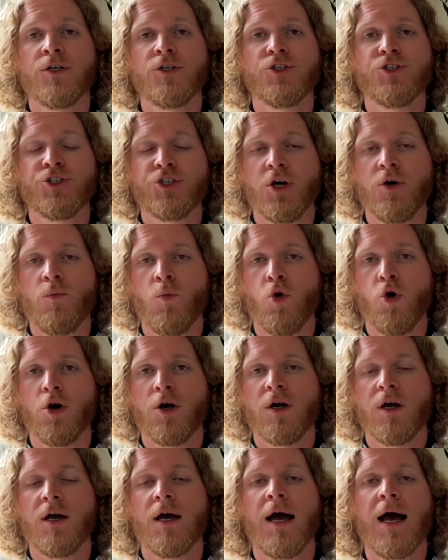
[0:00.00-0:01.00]
Show
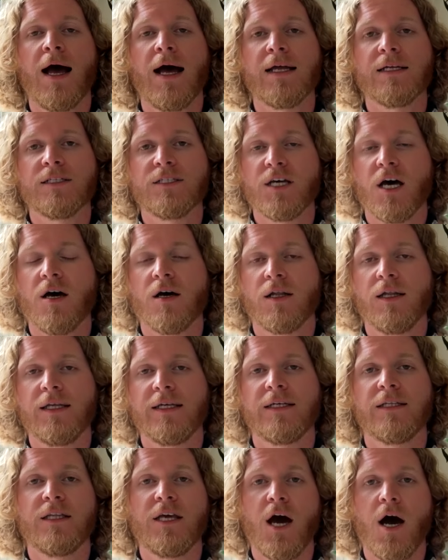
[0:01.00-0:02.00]
More, and
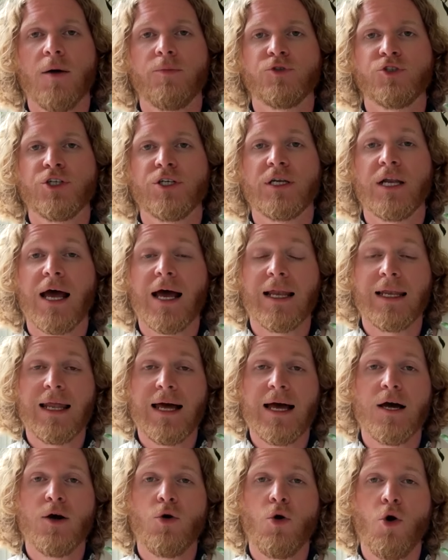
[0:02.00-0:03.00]
toggling the option
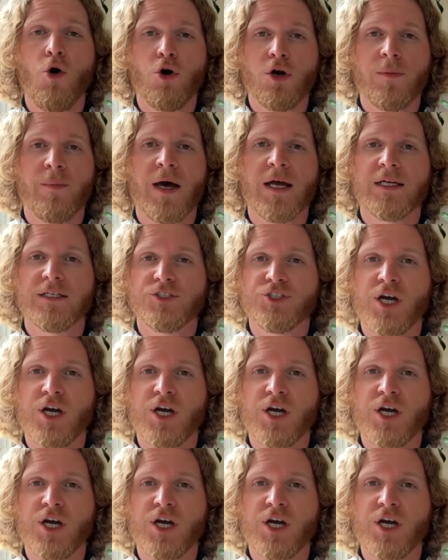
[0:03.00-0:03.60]
Allow Automatic